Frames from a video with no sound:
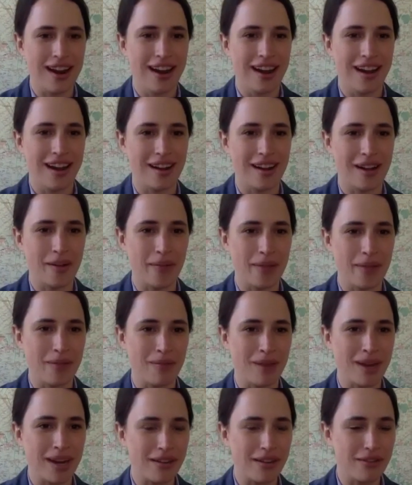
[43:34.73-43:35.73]
the
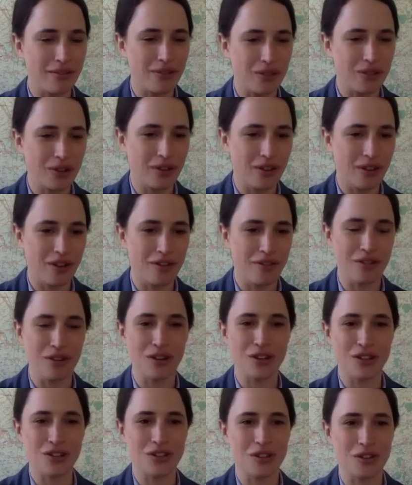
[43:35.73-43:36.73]
microphone over
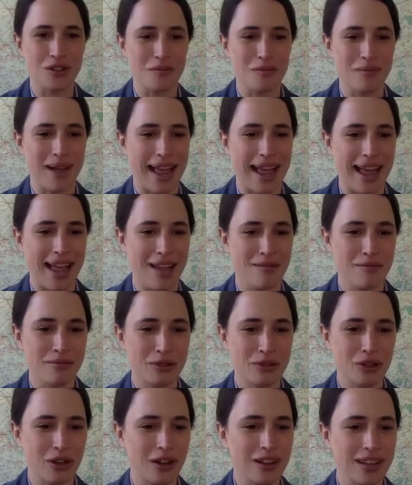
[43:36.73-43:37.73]
to my
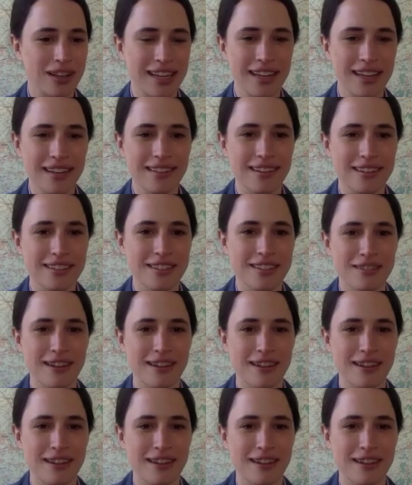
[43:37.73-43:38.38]
able colleague, Dr.